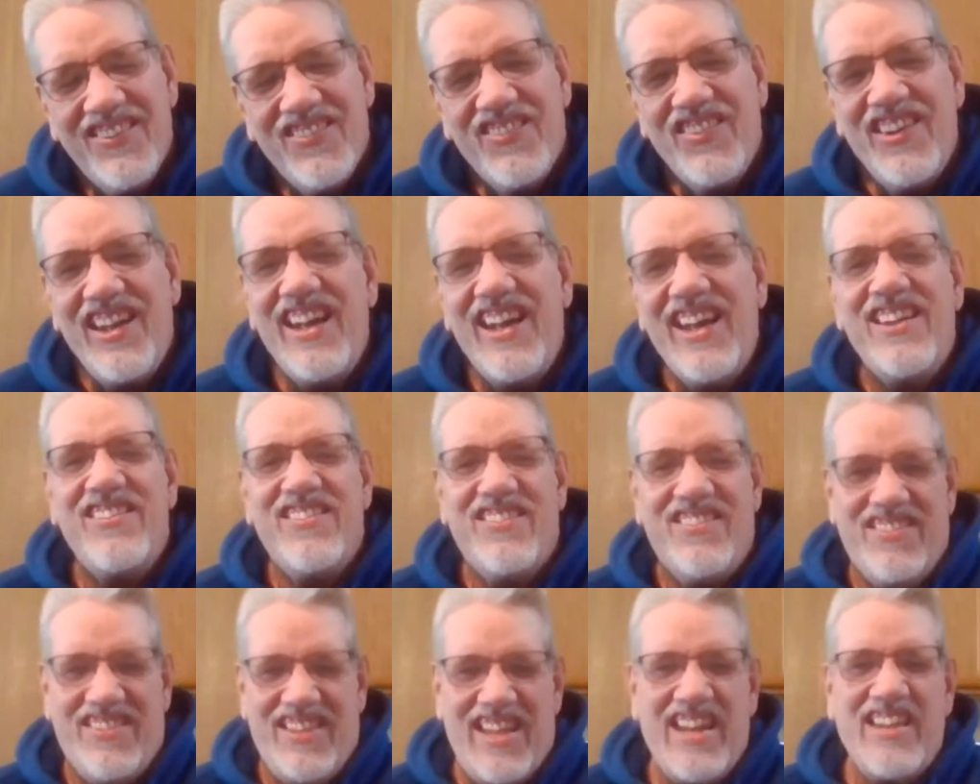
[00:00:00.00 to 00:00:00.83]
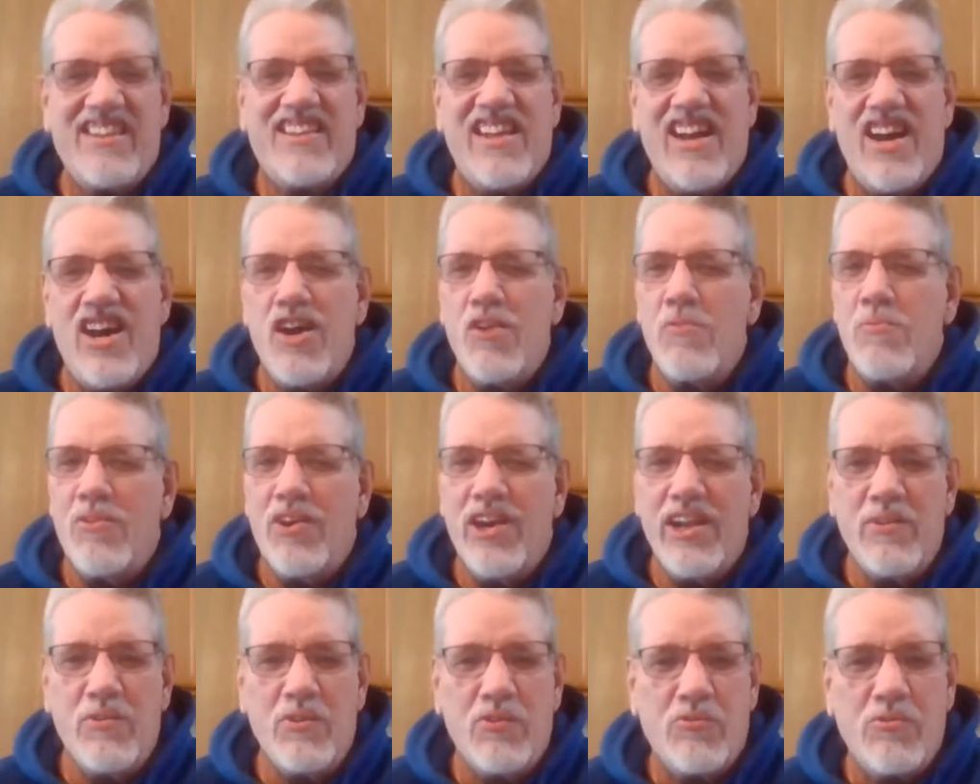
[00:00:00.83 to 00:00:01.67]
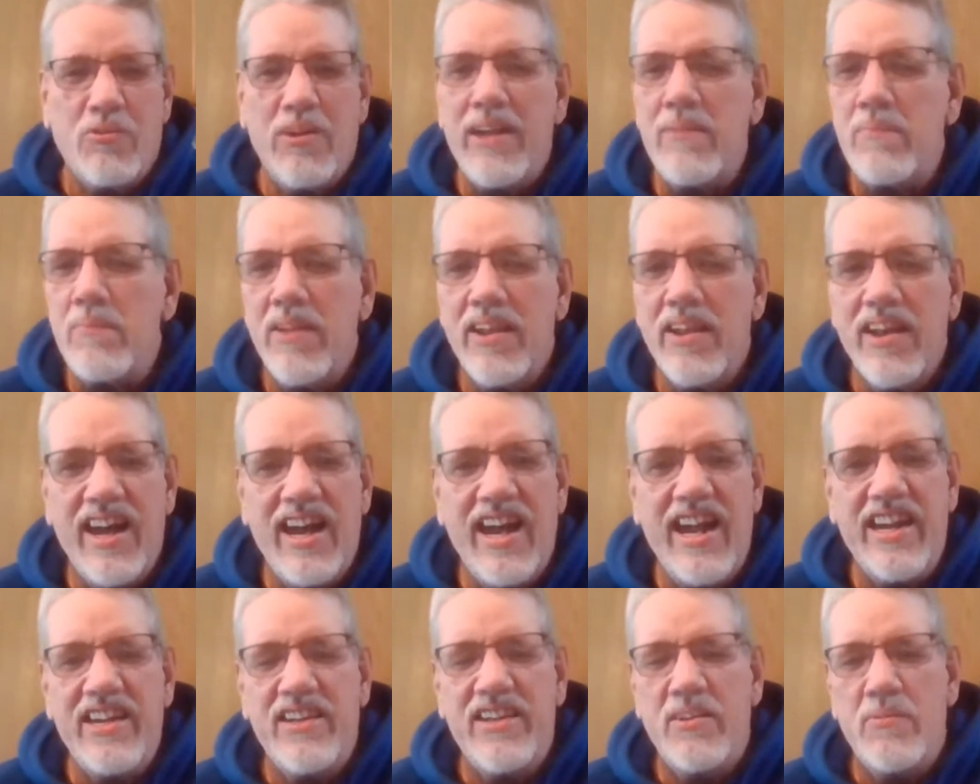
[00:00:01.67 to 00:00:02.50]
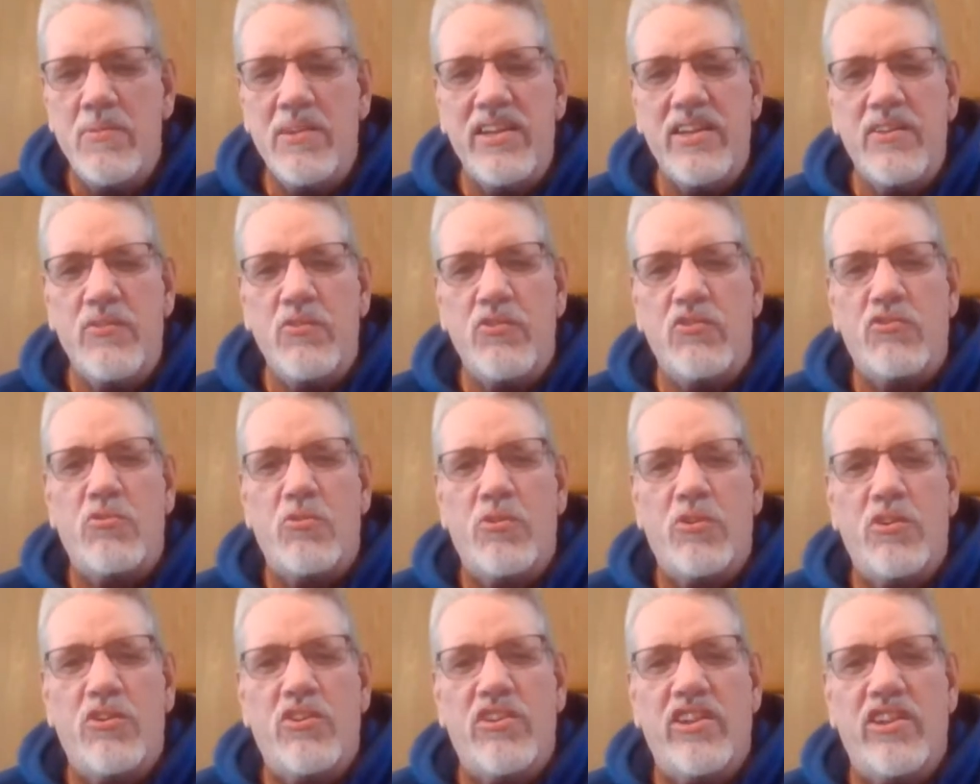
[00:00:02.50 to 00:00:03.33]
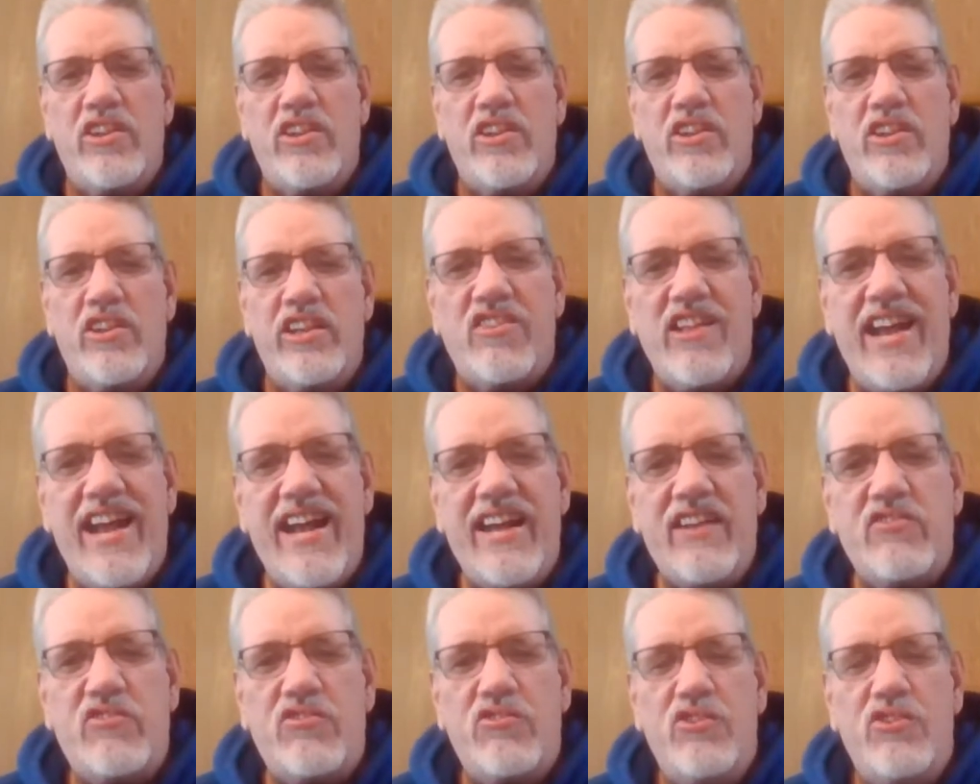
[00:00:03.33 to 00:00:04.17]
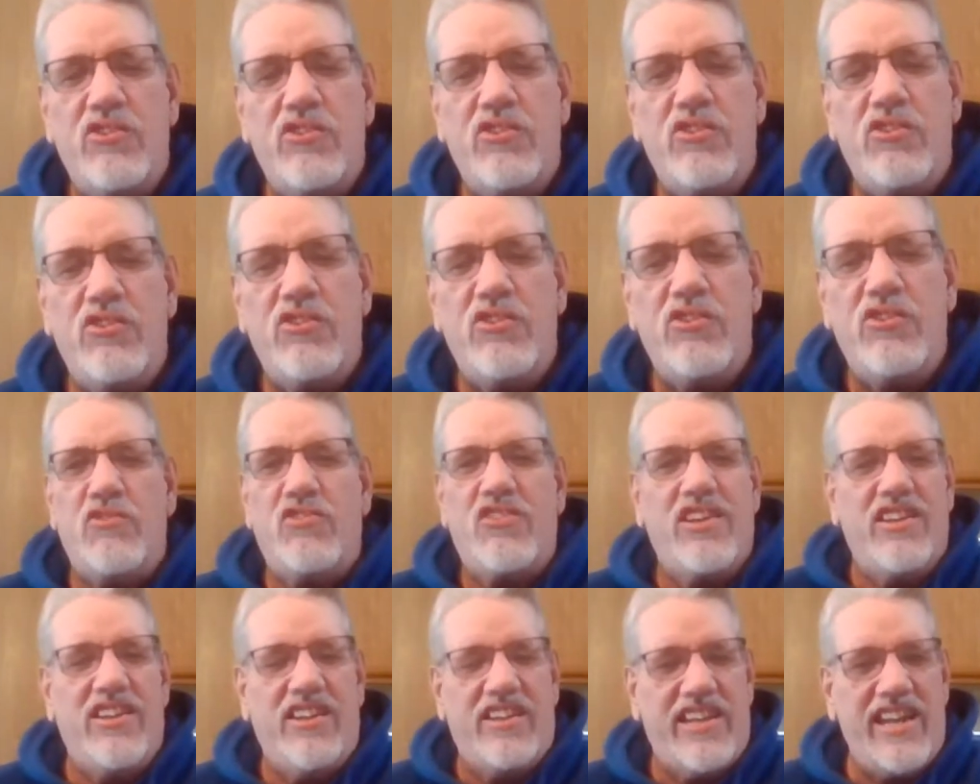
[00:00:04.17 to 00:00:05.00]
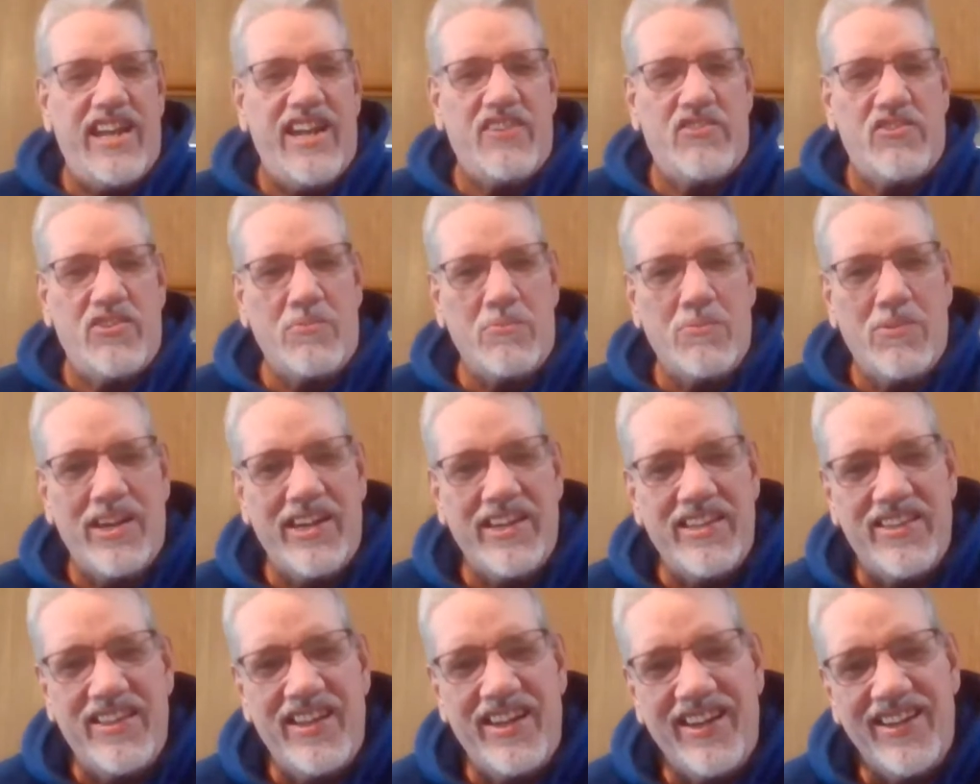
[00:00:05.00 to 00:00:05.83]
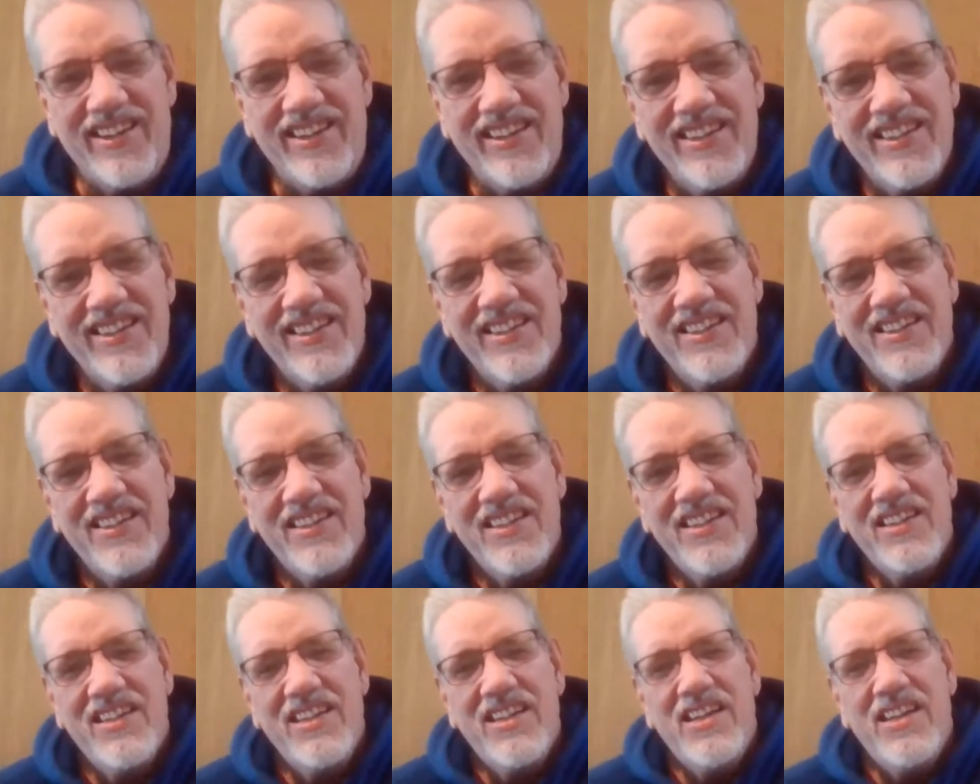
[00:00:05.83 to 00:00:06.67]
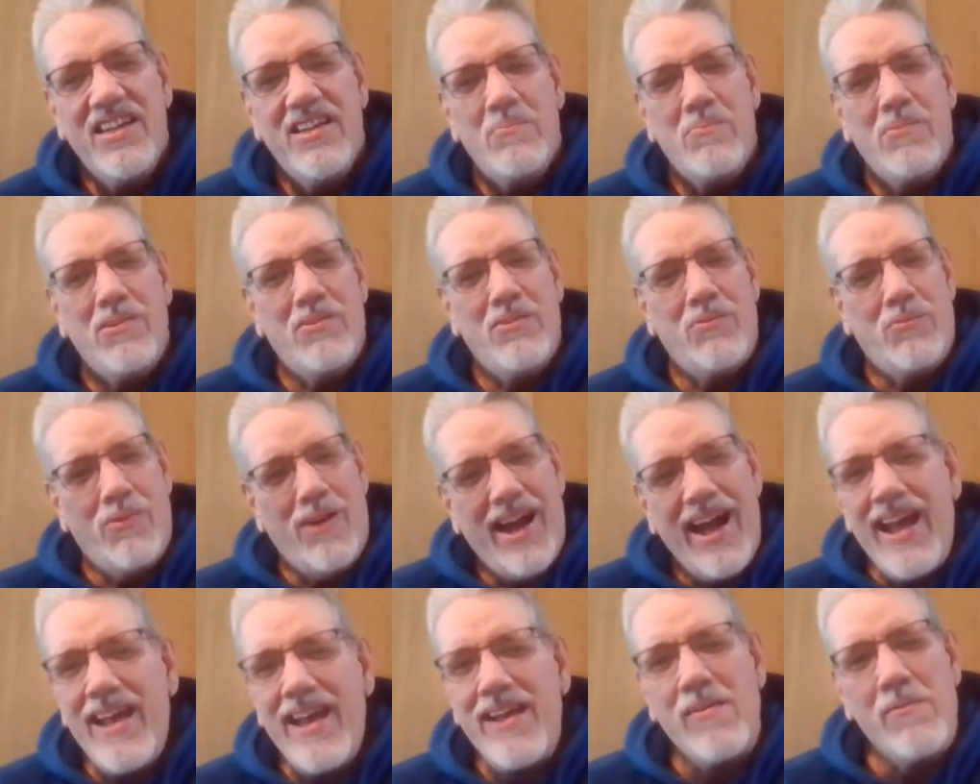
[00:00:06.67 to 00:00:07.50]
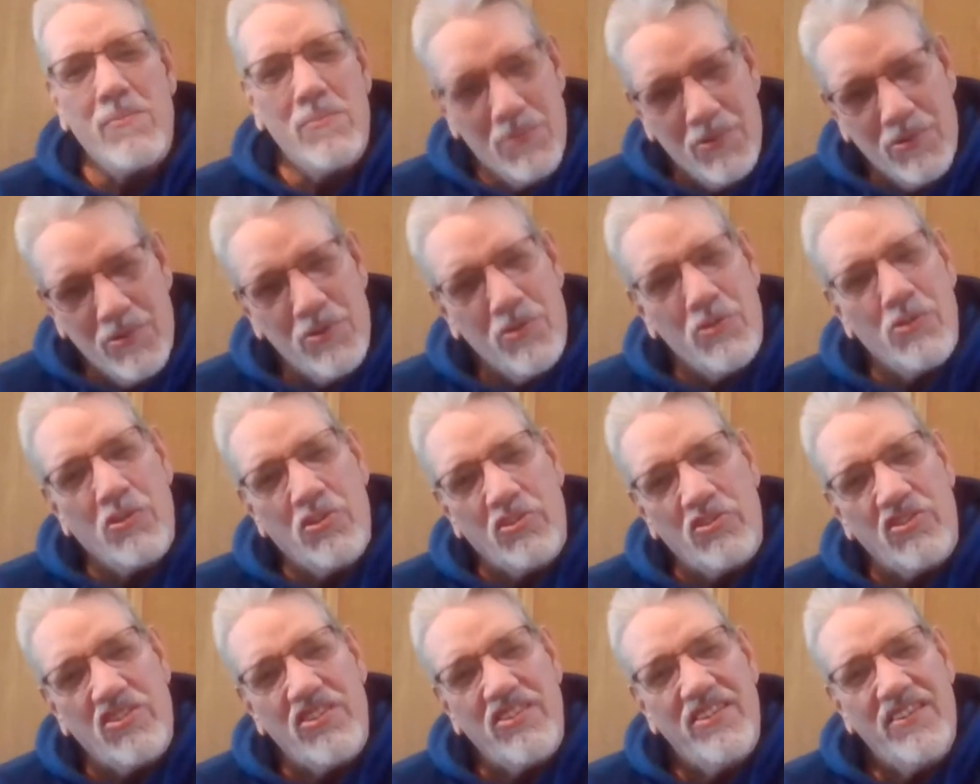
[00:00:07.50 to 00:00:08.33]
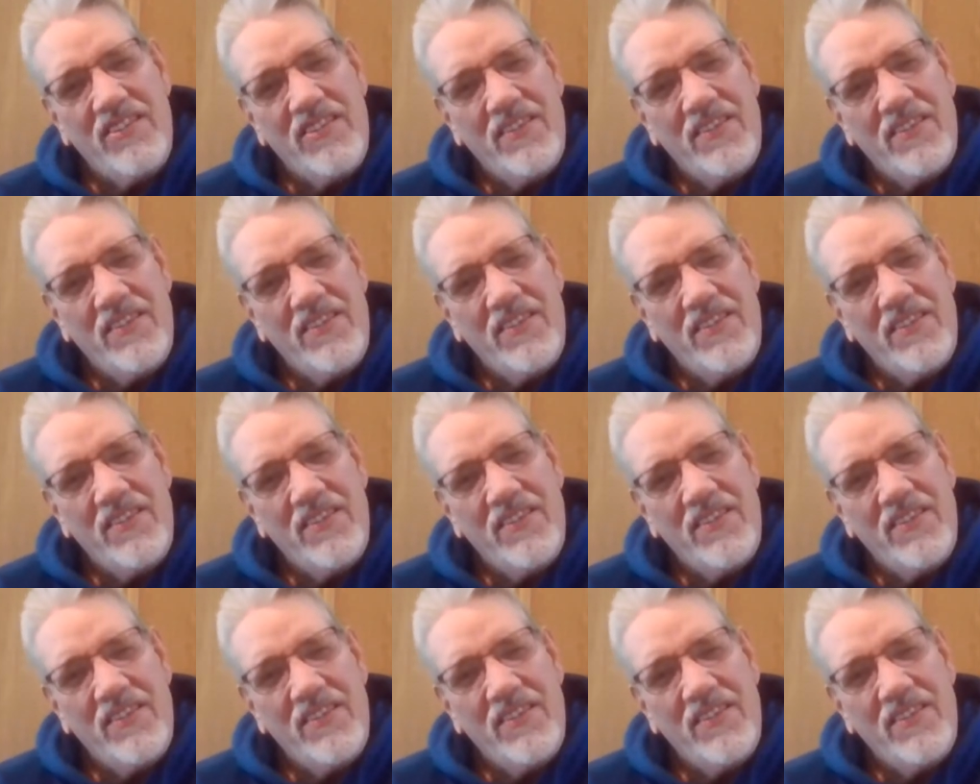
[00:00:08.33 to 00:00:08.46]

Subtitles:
Well, that cowboy was right behind him, and he was twirling his lasso, and he was going to catch him right there. But why a moose?